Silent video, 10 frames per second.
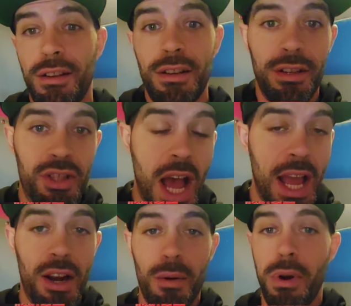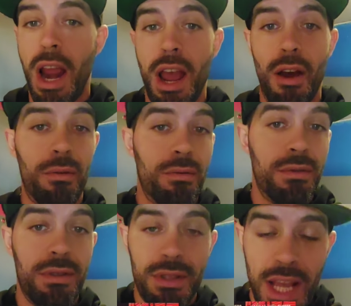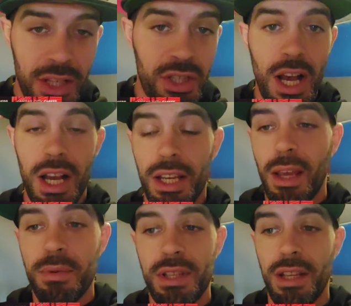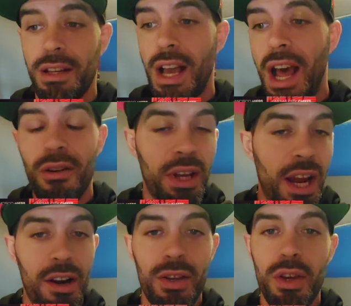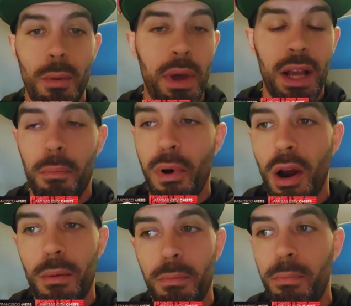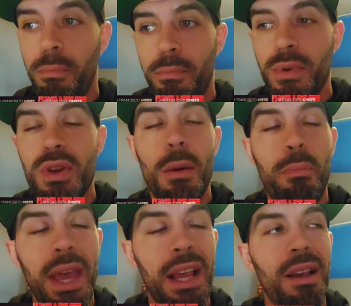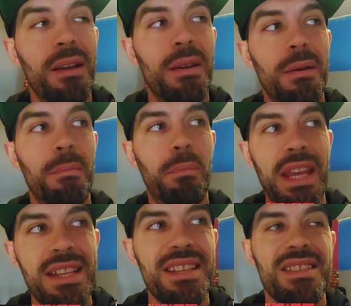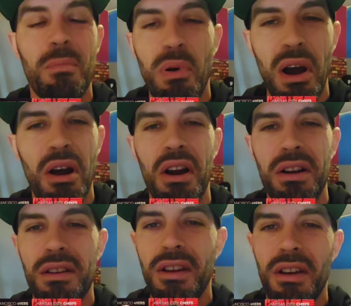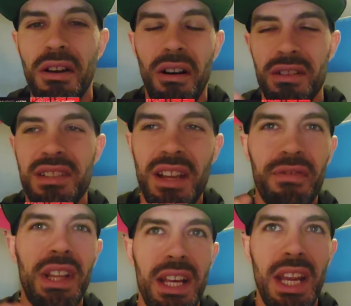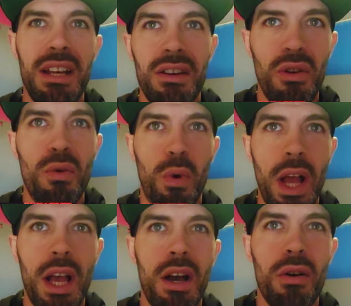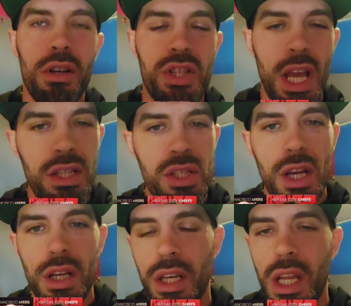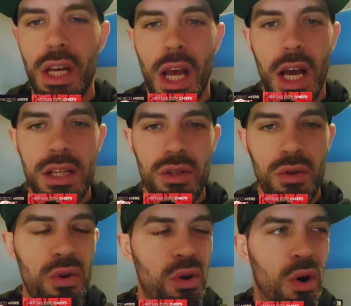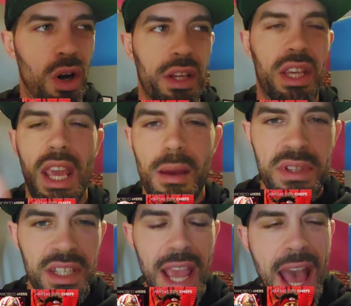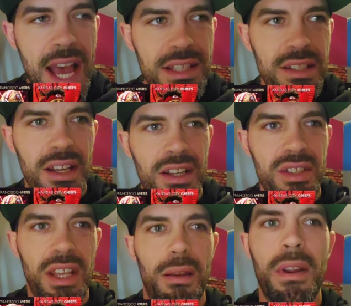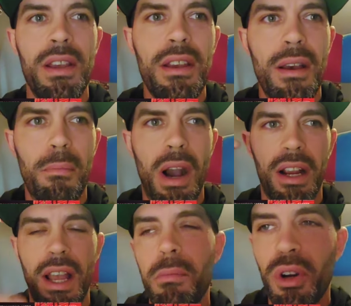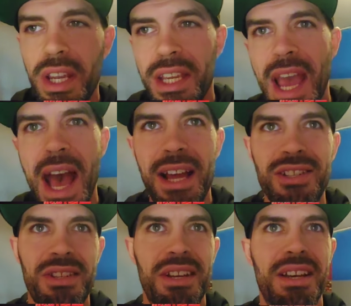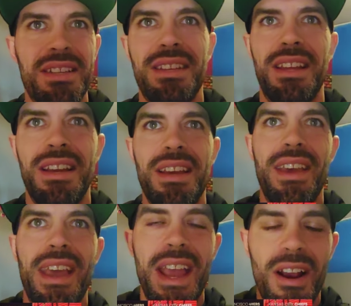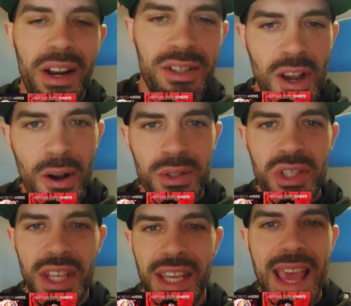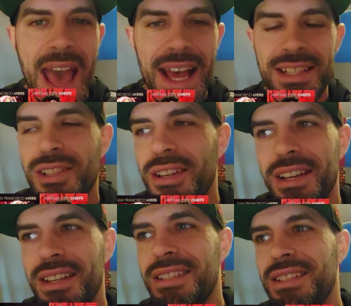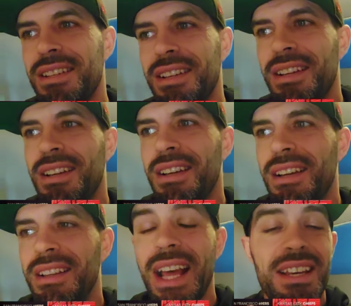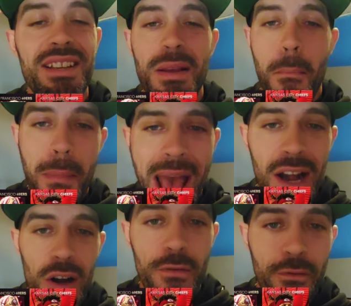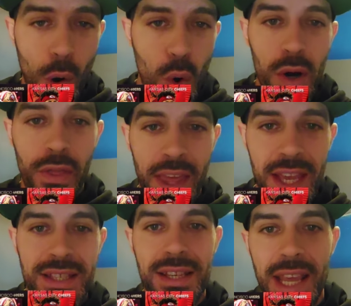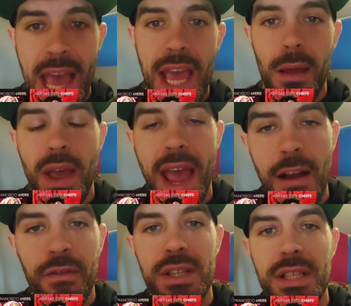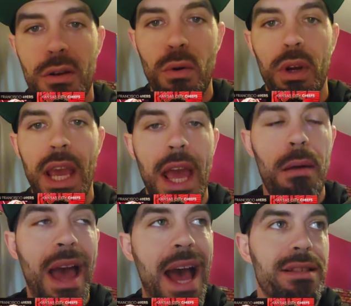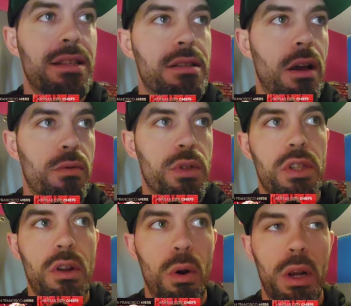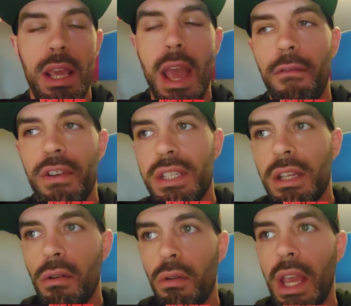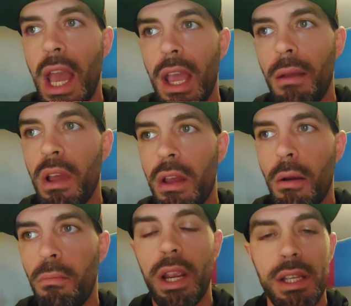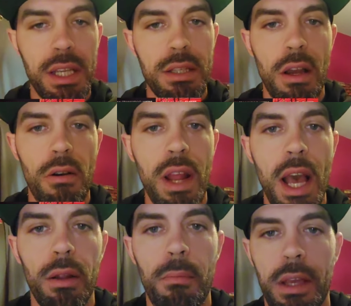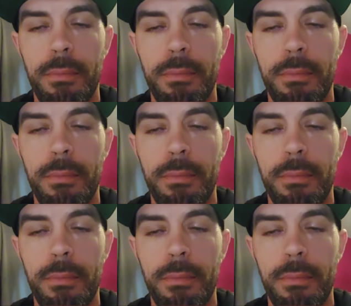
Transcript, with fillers: Ji'Ayir Brown, Tashaun Gipson. I don't care. You could pick apart. You could pick pieces apart on stuff they didn't do well, or Chase Young didn't hustle, or Gibbs gassed us, and Montgomery gassed us, and Aaron Jones gassed us. That doesn't matter for this game. Every single game has its own story. Every single game brings its own element.